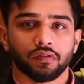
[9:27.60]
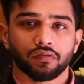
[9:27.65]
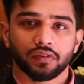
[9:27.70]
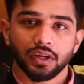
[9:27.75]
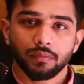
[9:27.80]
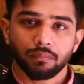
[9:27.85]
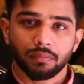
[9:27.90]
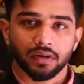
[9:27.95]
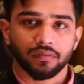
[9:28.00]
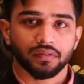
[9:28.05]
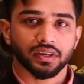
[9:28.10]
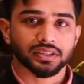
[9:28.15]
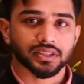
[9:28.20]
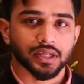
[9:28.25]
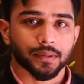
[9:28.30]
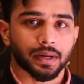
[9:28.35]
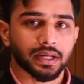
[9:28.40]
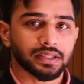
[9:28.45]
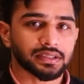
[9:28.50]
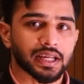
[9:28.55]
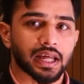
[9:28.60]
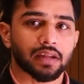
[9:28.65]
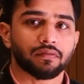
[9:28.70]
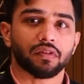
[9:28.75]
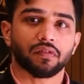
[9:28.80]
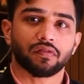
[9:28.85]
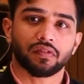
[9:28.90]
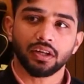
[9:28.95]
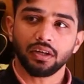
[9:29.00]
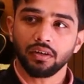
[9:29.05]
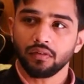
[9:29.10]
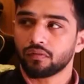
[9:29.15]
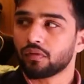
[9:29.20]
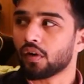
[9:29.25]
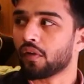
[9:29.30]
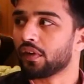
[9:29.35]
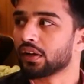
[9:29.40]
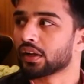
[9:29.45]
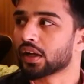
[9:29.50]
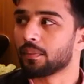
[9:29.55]
15 previous commands and 15
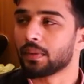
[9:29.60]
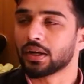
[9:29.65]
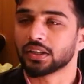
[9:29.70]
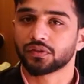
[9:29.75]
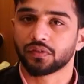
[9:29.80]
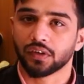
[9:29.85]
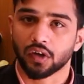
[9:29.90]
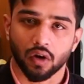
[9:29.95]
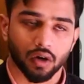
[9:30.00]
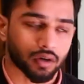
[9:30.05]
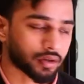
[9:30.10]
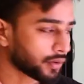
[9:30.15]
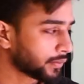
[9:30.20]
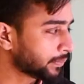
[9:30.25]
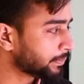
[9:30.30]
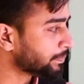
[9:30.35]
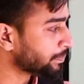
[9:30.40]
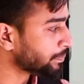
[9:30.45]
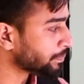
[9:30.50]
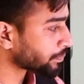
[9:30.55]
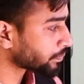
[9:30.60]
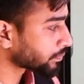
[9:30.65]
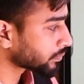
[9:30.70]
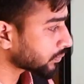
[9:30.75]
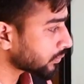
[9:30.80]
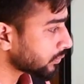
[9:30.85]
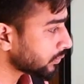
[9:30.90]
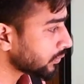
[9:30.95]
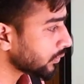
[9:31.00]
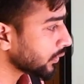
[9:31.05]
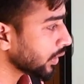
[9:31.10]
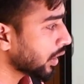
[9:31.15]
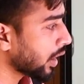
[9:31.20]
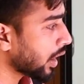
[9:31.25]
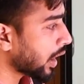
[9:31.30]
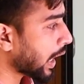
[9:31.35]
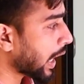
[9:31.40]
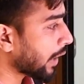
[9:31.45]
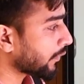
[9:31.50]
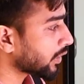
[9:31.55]
forward commands we got.
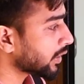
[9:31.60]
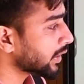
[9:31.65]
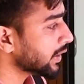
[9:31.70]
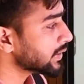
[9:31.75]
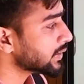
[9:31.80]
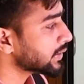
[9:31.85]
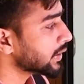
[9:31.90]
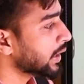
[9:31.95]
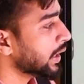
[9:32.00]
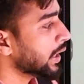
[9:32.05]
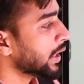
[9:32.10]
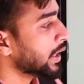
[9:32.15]
After this,